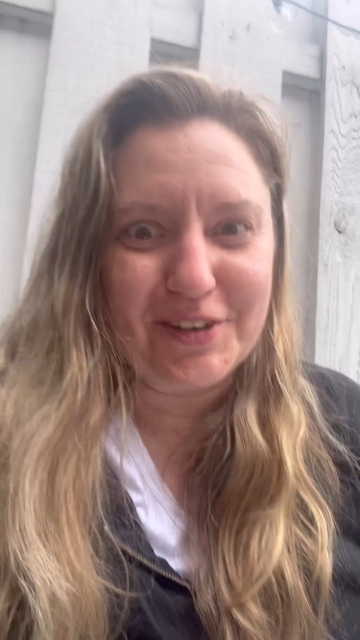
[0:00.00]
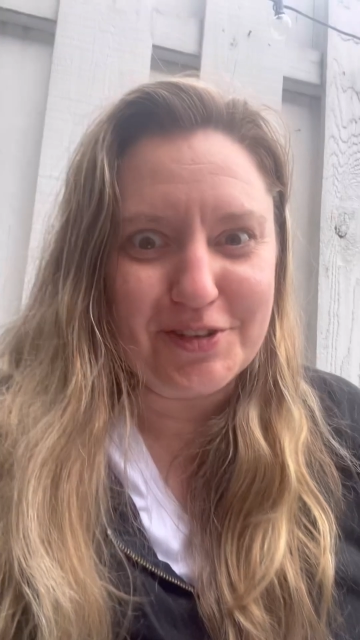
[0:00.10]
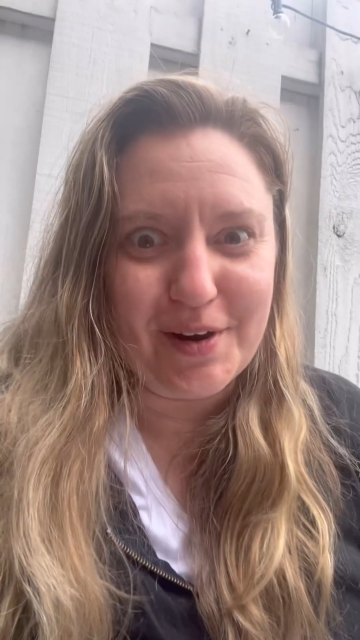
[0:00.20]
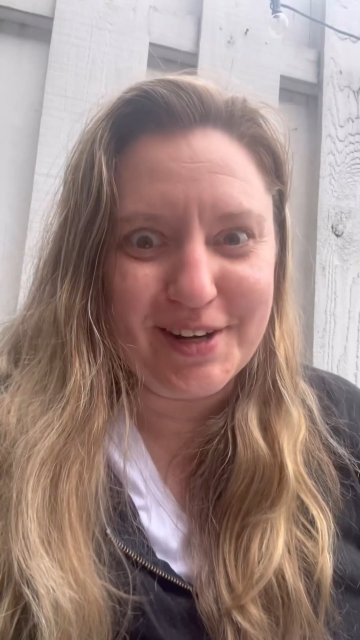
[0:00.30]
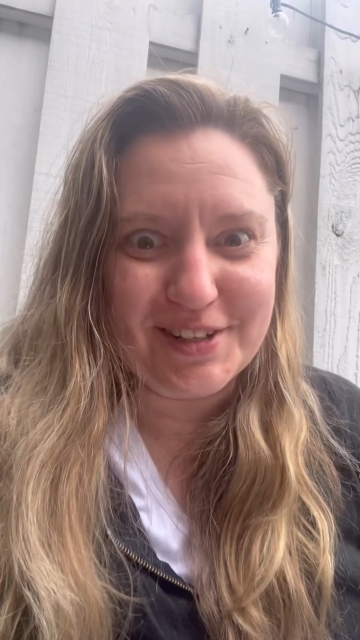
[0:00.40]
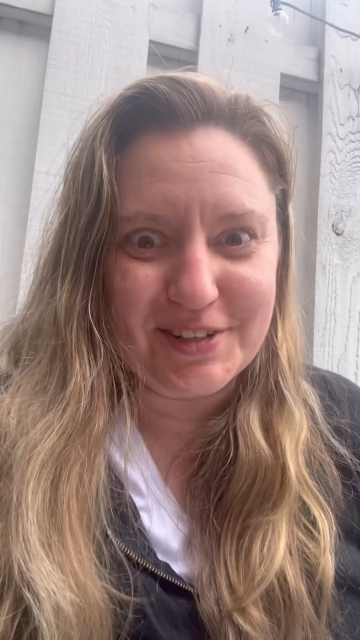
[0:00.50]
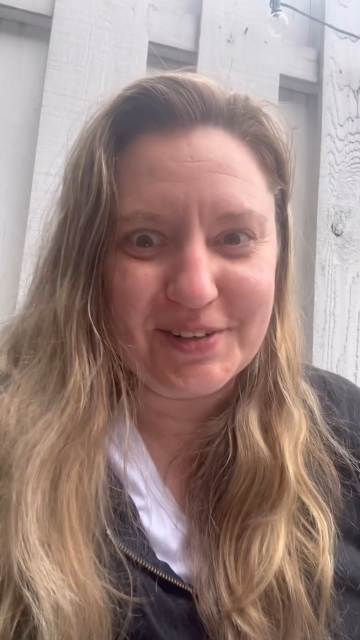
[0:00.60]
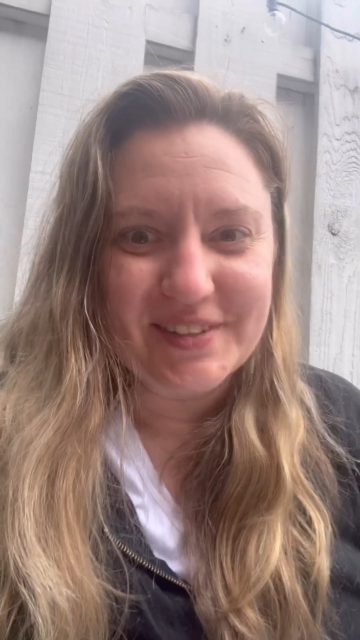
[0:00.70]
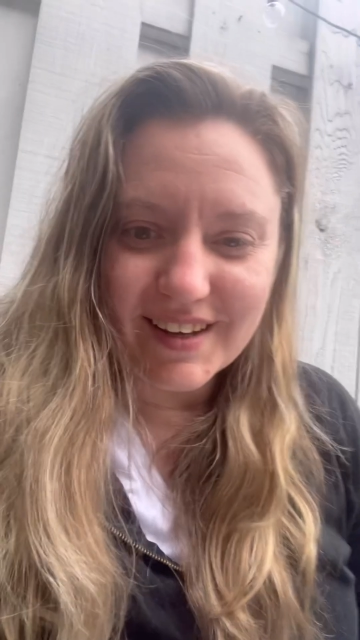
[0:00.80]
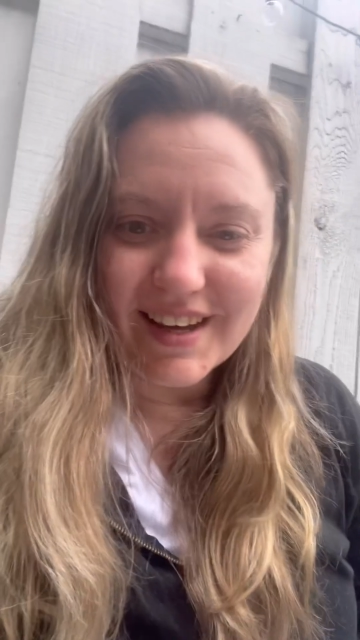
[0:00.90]
trying to
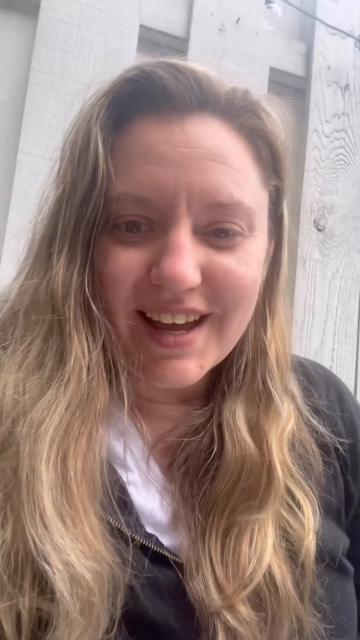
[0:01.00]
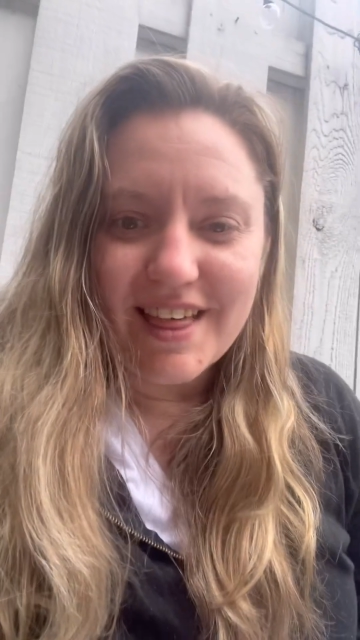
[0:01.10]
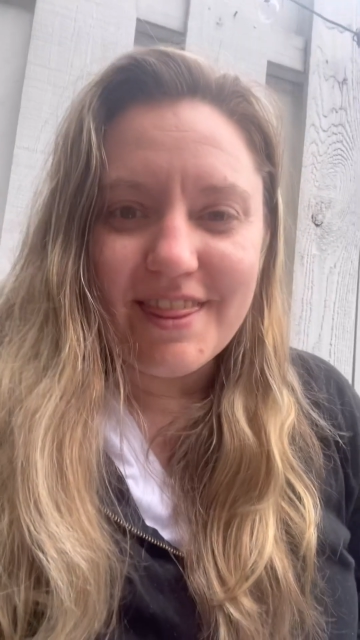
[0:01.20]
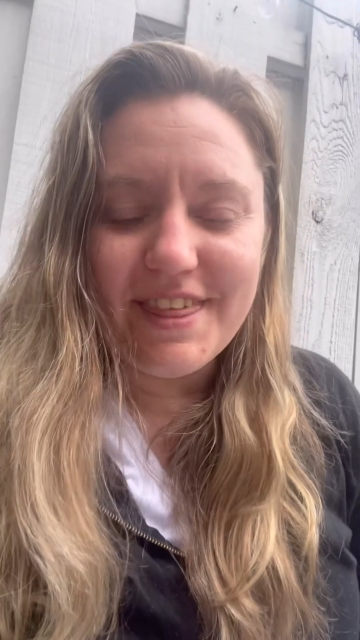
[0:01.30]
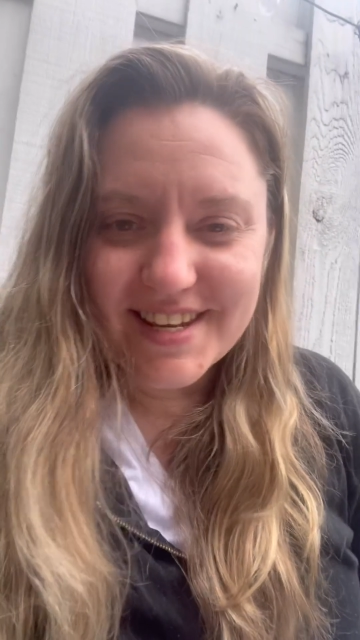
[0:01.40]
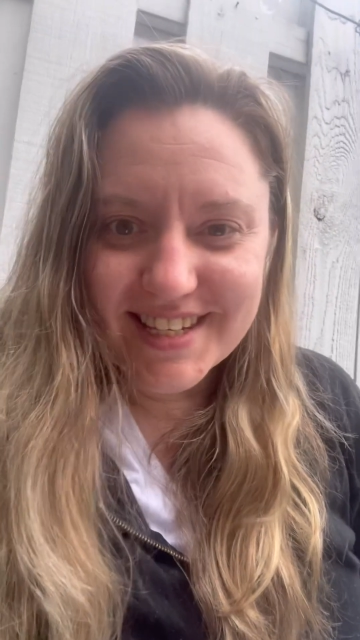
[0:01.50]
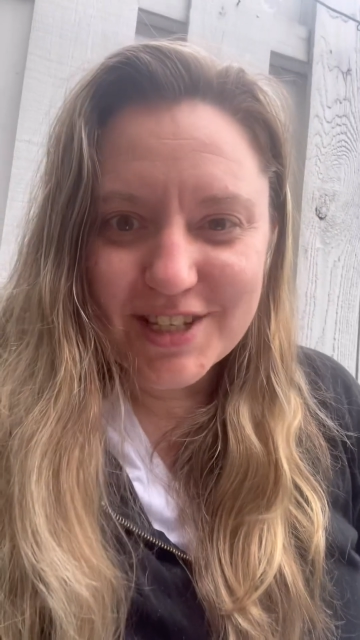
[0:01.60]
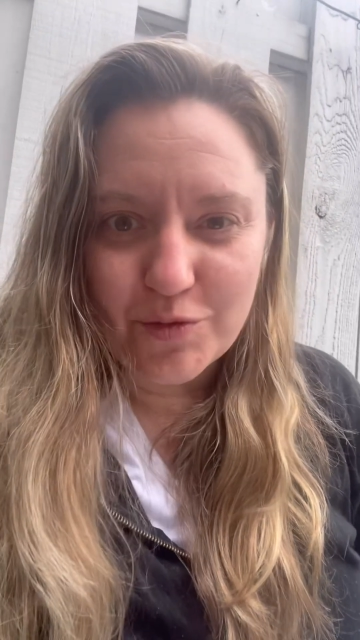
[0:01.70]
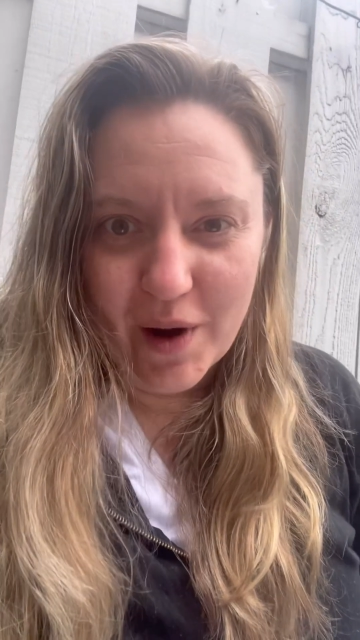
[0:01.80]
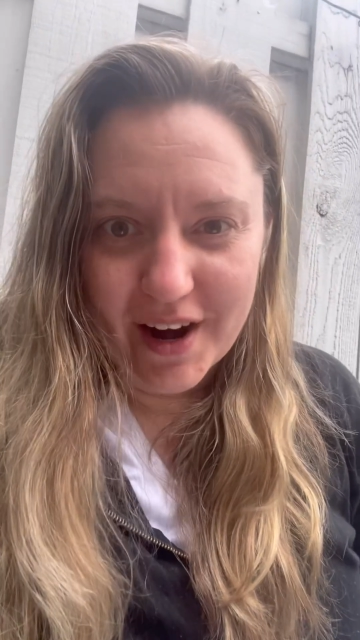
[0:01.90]
do. This
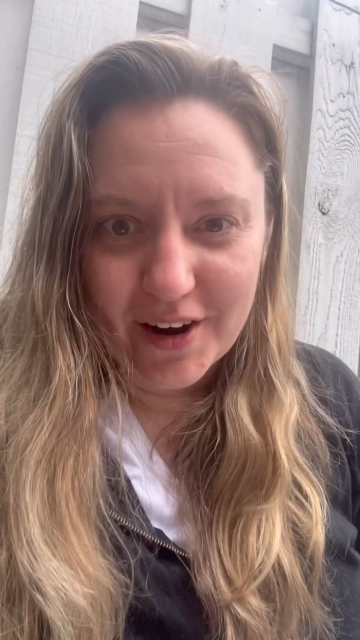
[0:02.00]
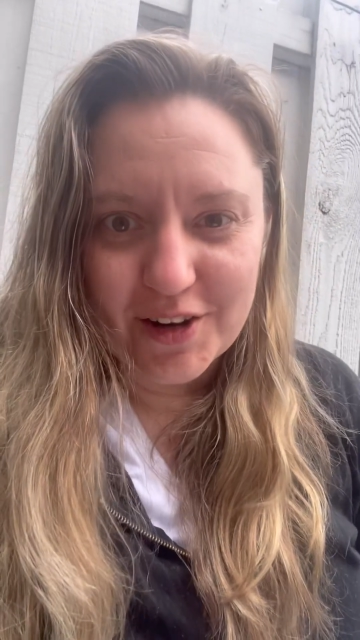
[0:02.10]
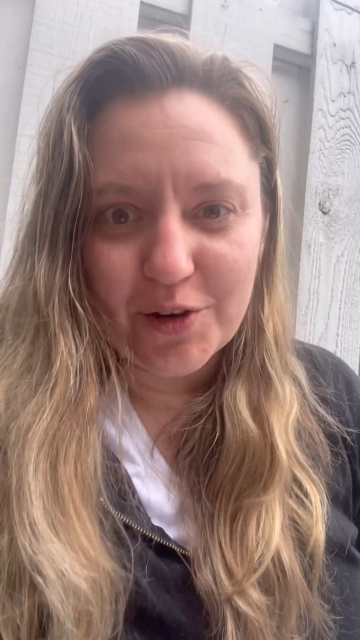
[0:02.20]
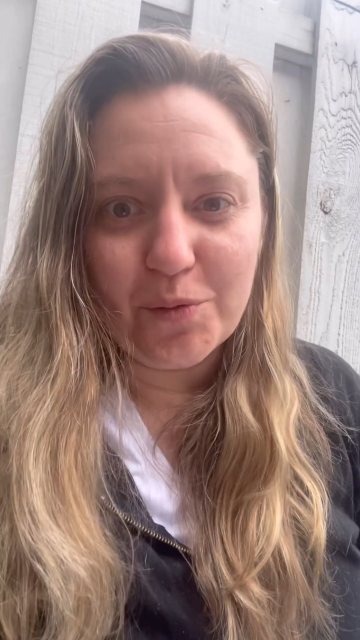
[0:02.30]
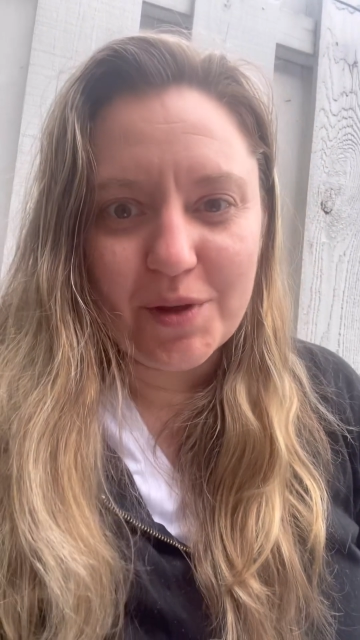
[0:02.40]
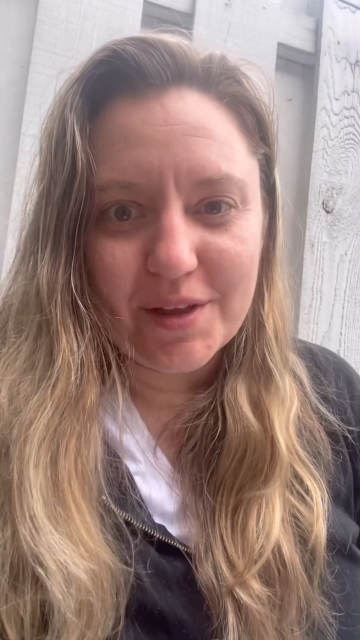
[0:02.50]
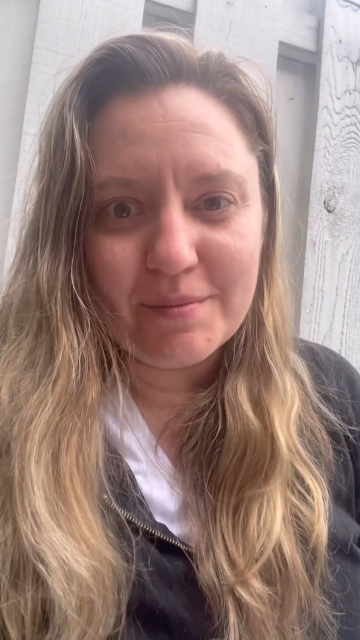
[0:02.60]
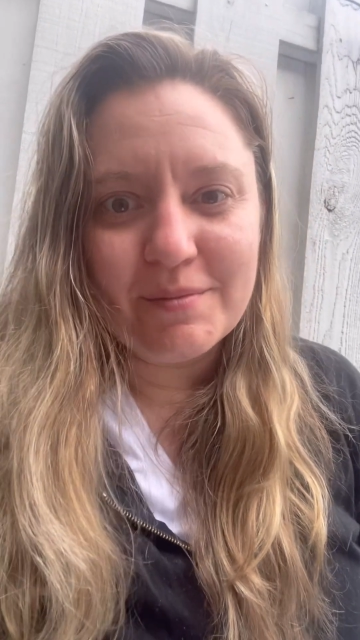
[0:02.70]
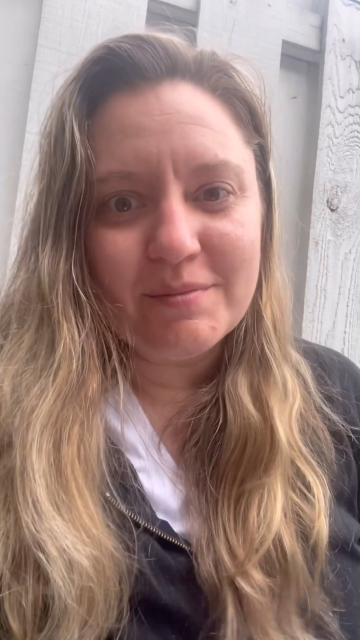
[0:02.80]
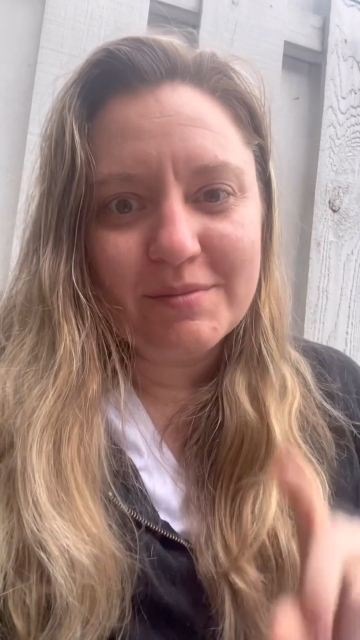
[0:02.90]
is where your
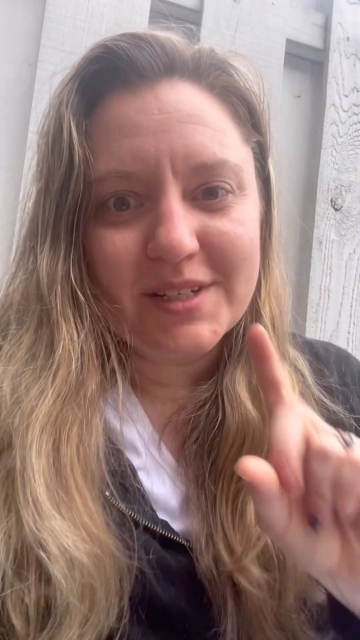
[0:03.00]
rhythm,